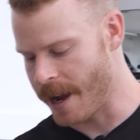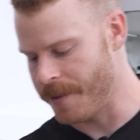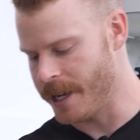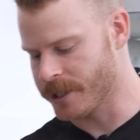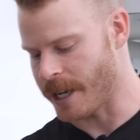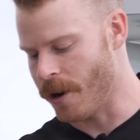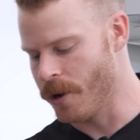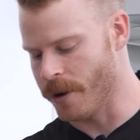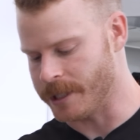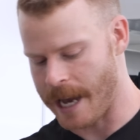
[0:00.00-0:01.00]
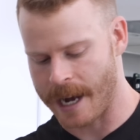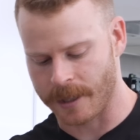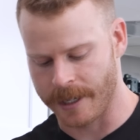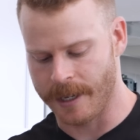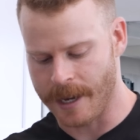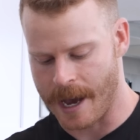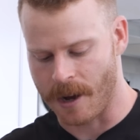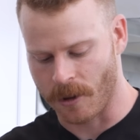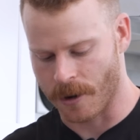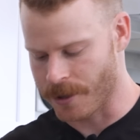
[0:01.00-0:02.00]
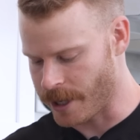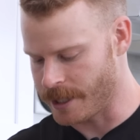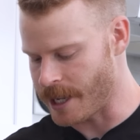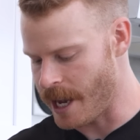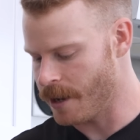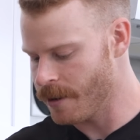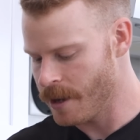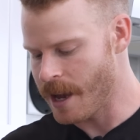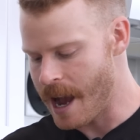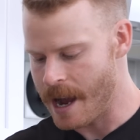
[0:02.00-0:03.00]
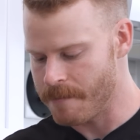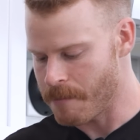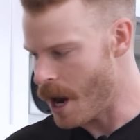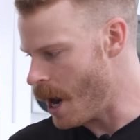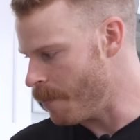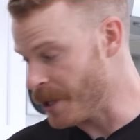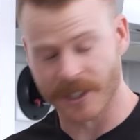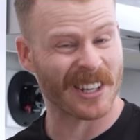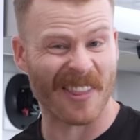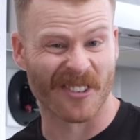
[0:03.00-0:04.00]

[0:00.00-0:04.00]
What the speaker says: on these. I don't know exactly how long they're gonna take. This is at